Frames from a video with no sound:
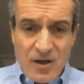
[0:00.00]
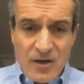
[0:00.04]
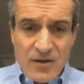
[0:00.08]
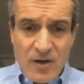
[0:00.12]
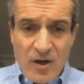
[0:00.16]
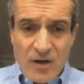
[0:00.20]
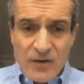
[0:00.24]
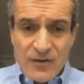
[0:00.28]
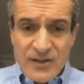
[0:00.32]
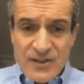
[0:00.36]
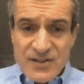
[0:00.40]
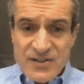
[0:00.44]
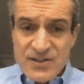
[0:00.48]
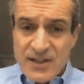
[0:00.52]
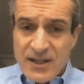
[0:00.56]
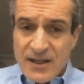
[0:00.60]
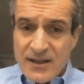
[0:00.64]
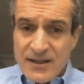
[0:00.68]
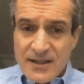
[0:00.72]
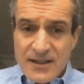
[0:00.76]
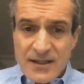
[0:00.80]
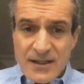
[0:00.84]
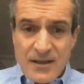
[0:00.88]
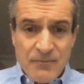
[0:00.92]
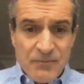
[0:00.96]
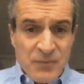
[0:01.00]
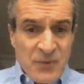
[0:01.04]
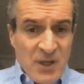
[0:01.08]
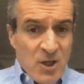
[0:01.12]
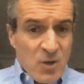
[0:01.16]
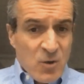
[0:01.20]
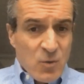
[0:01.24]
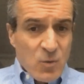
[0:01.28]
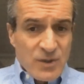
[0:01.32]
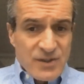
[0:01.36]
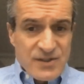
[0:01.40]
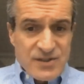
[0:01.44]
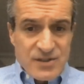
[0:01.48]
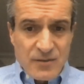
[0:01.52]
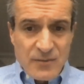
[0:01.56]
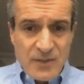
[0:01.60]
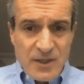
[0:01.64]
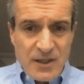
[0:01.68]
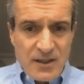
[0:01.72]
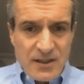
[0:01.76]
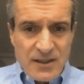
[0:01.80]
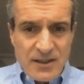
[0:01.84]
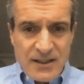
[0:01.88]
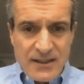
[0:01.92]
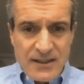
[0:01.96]
on the study were
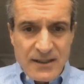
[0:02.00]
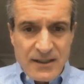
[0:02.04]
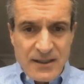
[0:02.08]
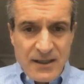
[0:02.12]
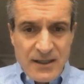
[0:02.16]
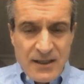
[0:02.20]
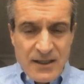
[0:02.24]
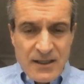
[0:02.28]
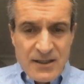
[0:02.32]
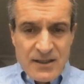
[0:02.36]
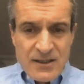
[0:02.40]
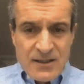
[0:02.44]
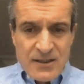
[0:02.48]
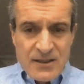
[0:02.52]
similarly